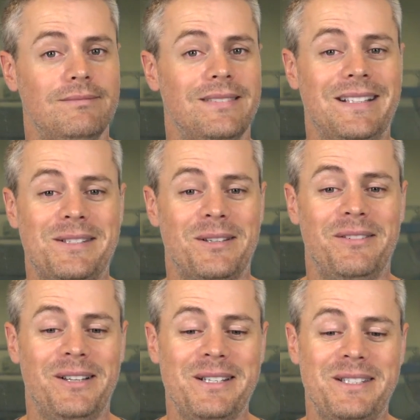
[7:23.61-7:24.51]
That's all
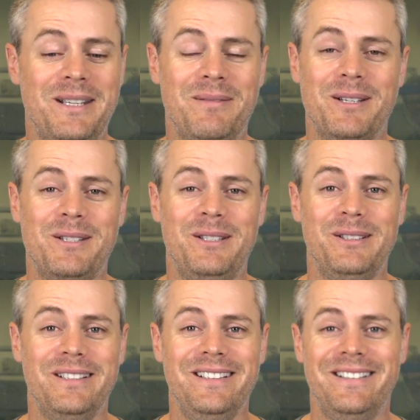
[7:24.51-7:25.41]
I've got to say about
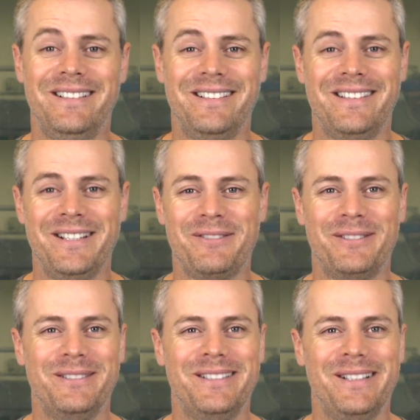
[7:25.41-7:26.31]
security, and thanks
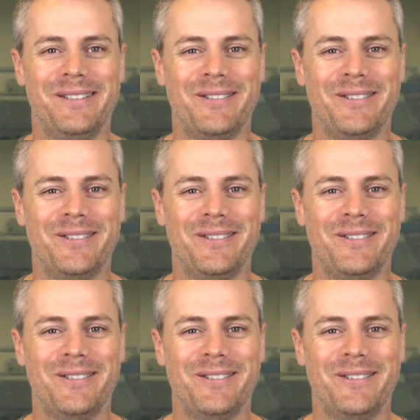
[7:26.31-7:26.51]
for taking our